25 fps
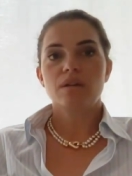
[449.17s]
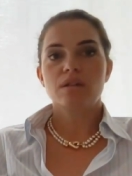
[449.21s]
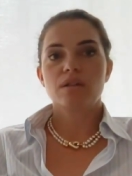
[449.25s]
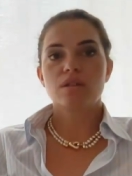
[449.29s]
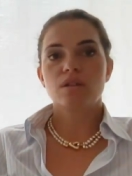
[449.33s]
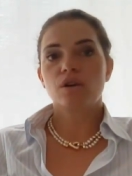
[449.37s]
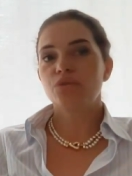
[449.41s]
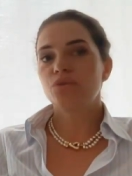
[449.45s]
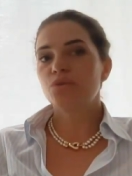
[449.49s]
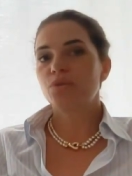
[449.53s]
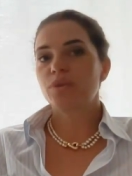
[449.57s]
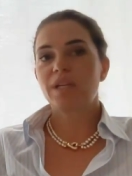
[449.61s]

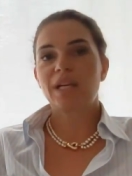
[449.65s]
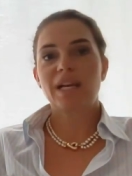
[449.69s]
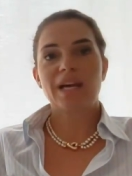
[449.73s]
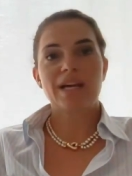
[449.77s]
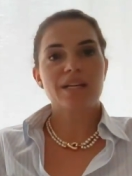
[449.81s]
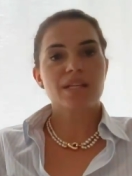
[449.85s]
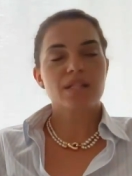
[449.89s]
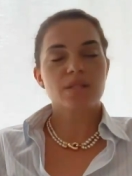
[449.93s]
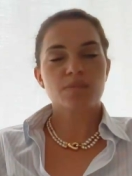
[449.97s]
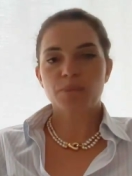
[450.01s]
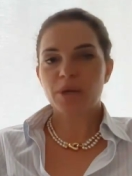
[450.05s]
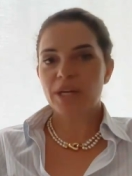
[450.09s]
Software
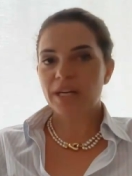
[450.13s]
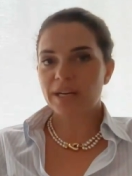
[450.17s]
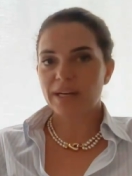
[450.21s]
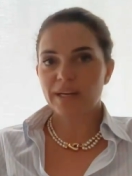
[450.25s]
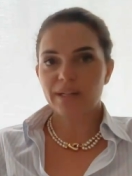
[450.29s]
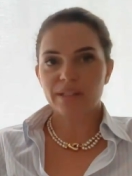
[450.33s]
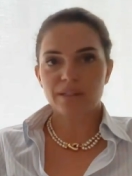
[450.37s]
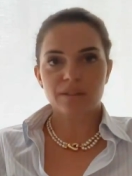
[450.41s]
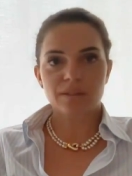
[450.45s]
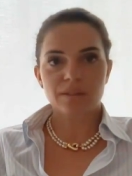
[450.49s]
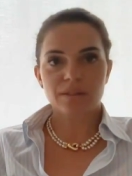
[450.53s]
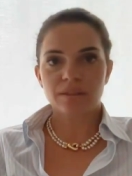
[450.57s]
like
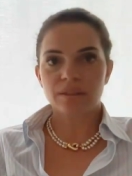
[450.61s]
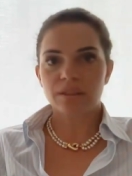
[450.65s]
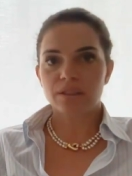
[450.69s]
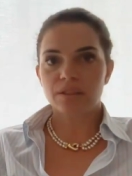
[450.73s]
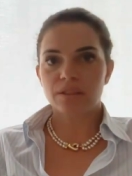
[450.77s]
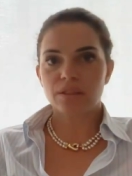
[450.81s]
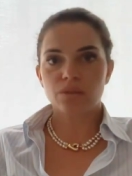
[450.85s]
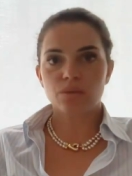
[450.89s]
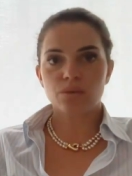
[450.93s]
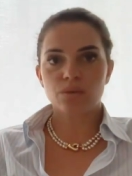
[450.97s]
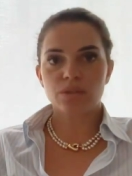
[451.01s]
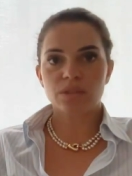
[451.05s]
SpeakArt
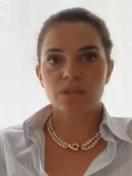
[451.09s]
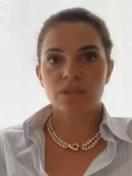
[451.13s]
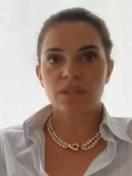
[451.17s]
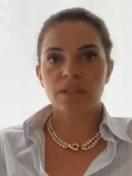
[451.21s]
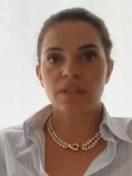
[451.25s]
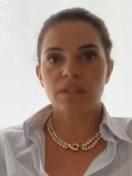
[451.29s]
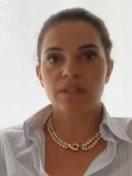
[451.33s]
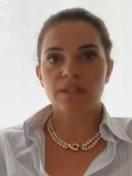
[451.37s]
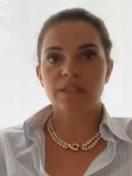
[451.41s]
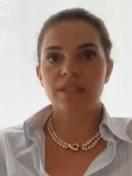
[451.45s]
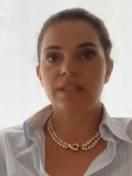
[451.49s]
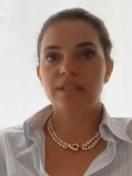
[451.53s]
is used
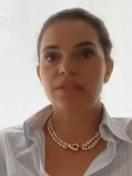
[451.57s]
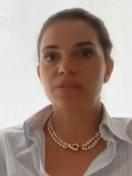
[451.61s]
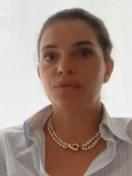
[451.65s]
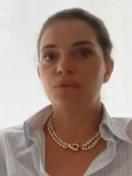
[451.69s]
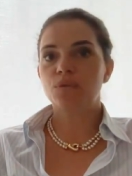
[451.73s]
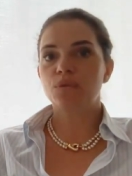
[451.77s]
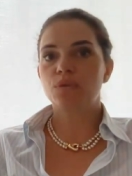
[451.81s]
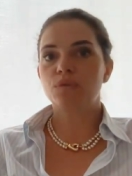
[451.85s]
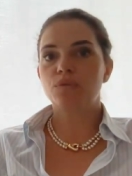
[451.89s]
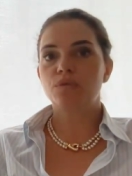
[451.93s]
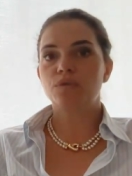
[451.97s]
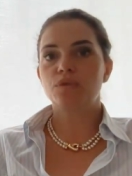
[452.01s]
in its
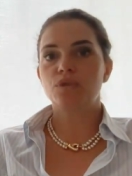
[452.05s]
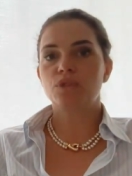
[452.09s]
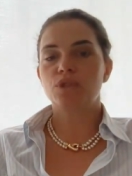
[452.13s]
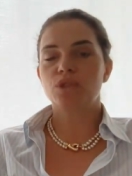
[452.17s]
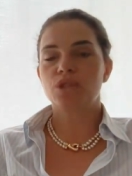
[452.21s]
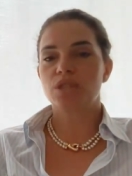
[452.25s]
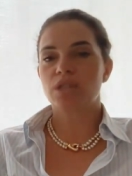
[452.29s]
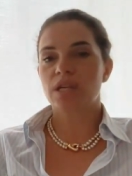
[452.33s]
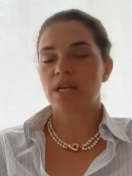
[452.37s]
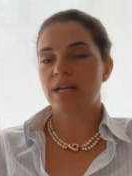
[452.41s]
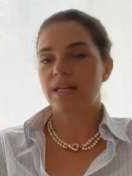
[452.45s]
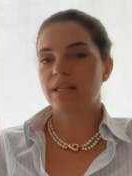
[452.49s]
full
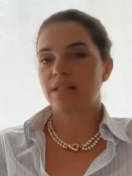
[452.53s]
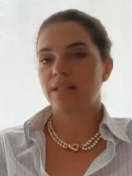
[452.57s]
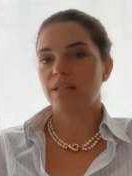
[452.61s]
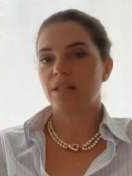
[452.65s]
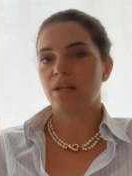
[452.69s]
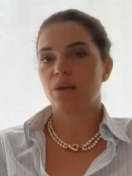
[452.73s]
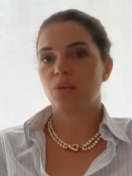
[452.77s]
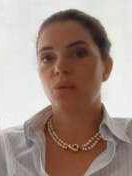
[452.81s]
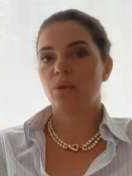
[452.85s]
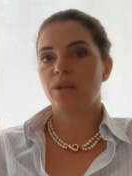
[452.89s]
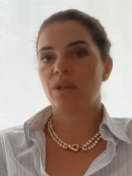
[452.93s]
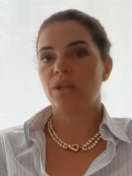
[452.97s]

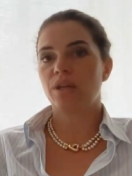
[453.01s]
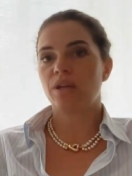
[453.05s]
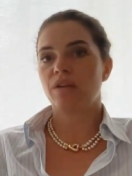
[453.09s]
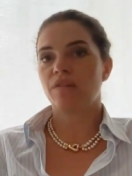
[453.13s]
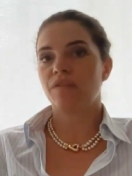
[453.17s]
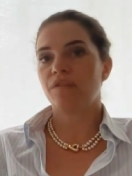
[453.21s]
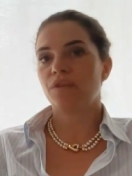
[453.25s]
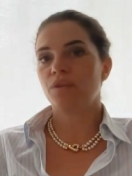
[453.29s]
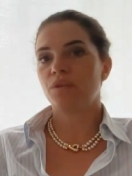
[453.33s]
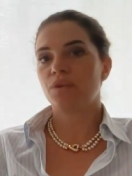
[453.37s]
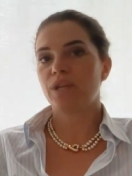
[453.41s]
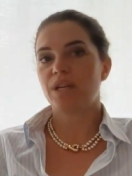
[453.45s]
functionality within
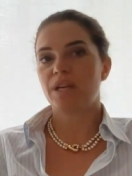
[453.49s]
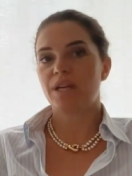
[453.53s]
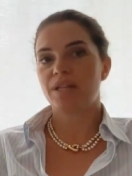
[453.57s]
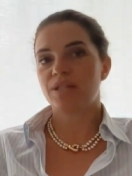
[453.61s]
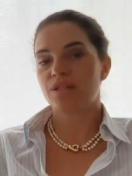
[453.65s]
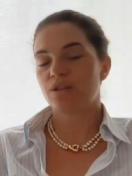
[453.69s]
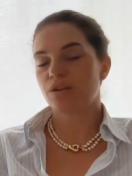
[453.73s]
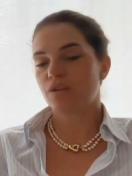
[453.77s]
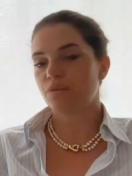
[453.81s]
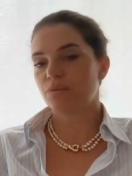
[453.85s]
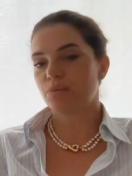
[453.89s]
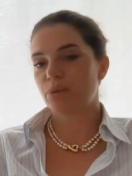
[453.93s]
a few
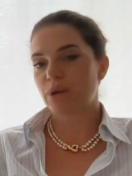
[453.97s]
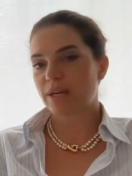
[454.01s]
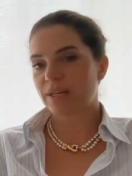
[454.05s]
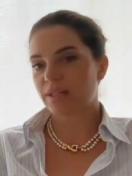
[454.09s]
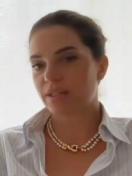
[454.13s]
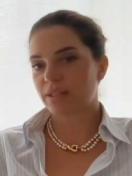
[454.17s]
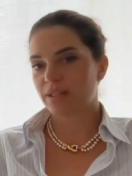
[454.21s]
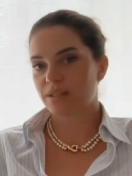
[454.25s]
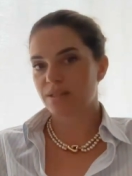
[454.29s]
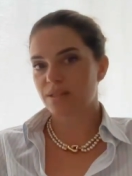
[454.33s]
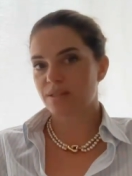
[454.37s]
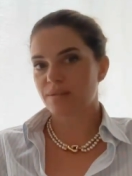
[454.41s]
days of
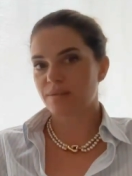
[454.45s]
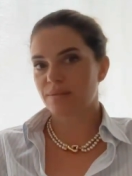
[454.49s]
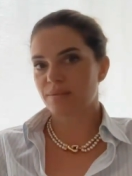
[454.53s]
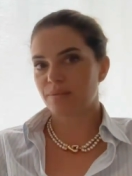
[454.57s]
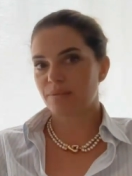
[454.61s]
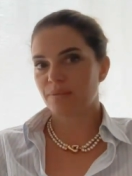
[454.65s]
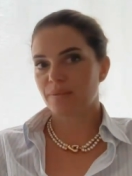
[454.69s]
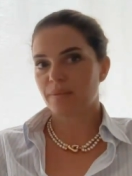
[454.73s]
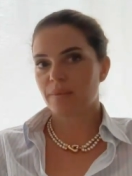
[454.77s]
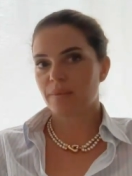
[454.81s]
practice.